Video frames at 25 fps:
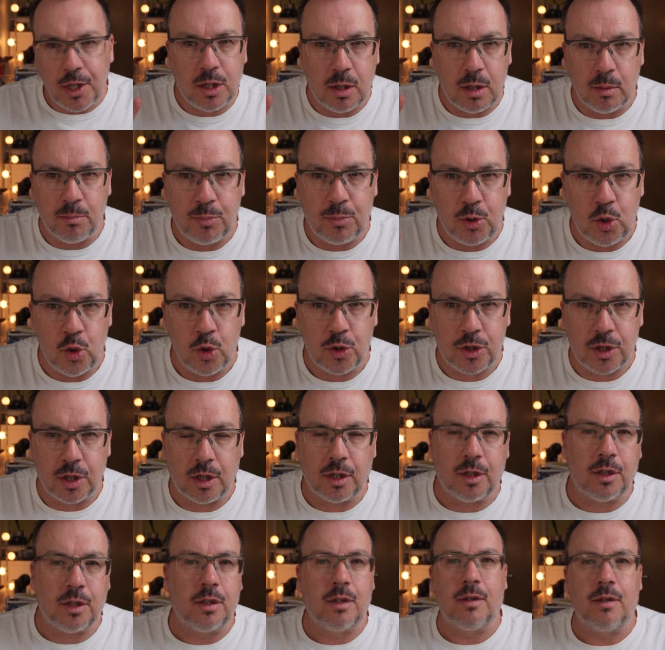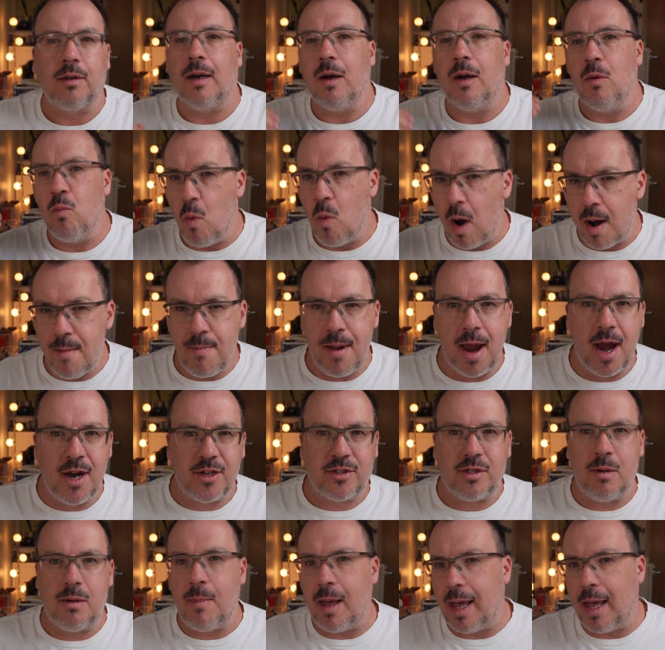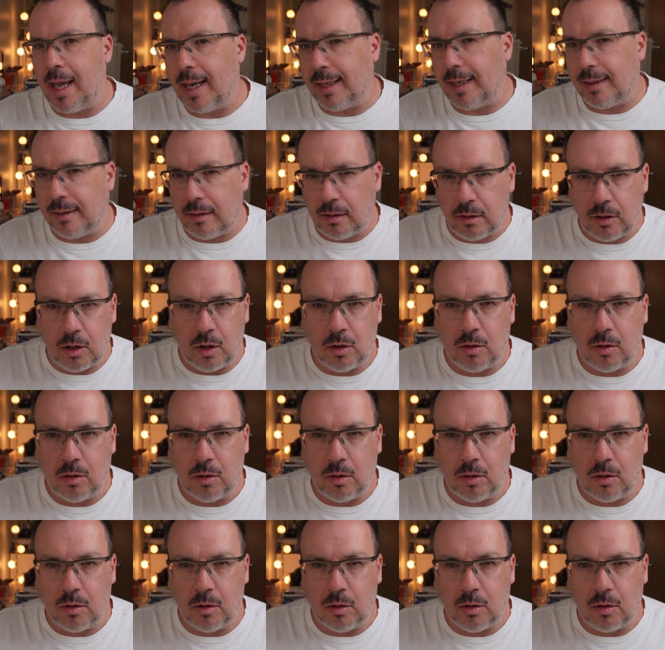computer and one person behind,